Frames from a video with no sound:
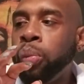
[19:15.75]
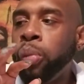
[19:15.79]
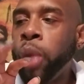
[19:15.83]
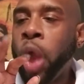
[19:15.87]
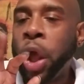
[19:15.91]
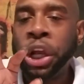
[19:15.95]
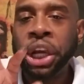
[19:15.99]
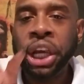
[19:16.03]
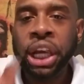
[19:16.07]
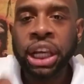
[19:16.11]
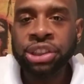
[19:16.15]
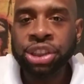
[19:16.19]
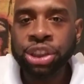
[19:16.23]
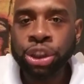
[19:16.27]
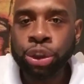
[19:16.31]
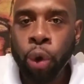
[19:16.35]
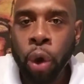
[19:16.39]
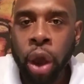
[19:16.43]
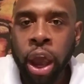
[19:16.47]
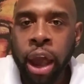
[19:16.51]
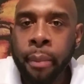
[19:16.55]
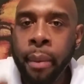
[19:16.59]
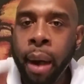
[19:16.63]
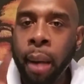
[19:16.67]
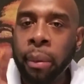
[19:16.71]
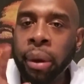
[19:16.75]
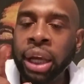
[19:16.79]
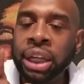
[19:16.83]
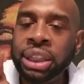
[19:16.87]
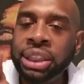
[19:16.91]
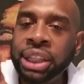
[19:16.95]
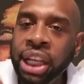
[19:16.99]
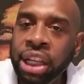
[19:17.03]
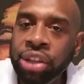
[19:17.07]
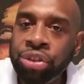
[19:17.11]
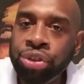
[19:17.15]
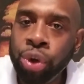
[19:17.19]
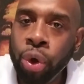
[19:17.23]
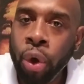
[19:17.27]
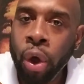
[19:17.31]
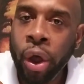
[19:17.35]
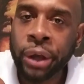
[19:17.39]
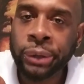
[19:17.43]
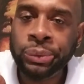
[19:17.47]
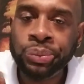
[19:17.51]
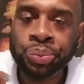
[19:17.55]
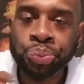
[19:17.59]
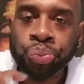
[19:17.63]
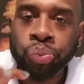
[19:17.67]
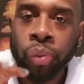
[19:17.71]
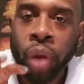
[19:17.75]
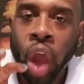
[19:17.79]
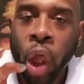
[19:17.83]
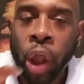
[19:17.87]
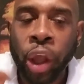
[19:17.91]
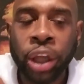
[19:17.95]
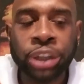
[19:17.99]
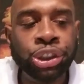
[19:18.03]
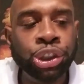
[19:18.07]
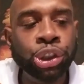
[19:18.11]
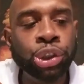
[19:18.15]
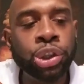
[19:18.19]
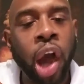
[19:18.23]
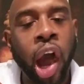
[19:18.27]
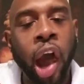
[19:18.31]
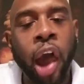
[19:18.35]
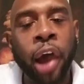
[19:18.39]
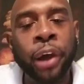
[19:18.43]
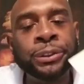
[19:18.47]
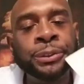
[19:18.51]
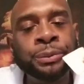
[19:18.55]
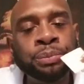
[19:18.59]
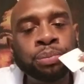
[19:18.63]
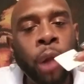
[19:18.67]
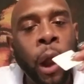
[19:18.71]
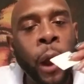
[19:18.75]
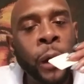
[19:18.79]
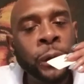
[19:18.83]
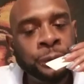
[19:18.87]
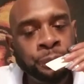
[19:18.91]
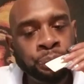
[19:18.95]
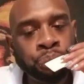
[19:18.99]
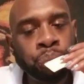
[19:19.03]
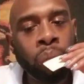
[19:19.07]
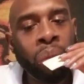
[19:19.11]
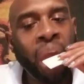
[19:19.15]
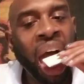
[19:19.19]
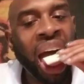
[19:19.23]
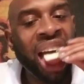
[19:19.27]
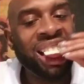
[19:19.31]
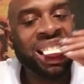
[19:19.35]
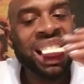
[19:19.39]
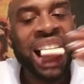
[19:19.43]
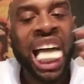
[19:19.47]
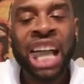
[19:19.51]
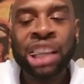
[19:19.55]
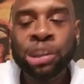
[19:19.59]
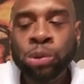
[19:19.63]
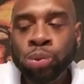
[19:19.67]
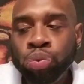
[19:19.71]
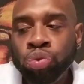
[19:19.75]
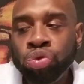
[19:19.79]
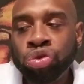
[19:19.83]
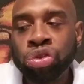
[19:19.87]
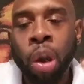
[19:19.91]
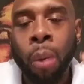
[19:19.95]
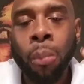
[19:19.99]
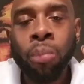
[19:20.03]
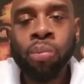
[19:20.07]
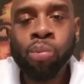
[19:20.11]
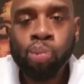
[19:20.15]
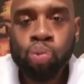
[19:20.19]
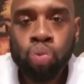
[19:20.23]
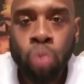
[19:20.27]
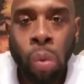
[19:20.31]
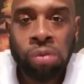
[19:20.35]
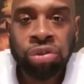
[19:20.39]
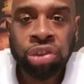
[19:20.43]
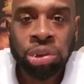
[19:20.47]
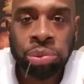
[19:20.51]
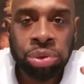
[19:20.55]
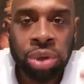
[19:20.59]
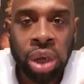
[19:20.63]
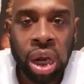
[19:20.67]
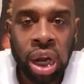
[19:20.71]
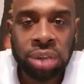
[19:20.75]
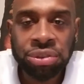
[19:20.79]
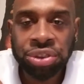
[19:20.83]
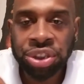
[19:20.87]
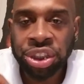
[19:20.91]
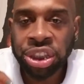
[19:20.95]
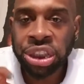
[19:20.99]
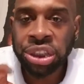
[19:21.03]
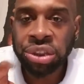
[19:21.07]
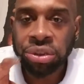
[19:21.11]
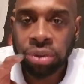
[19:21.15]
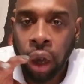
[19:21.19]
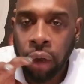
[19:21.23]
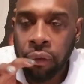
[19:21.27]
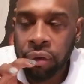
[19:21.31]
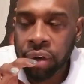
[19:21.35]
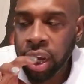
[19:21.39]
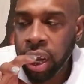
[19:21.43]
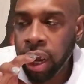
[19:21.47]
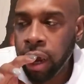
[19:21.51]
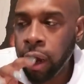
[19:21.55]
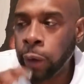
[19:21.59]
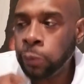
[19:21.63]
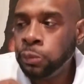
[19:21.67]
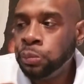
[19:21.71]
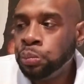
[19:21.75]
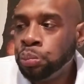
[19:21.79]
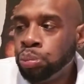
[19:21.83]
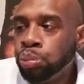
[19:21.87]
The Instagram, I'm going to get to it and get you guys some some content over there.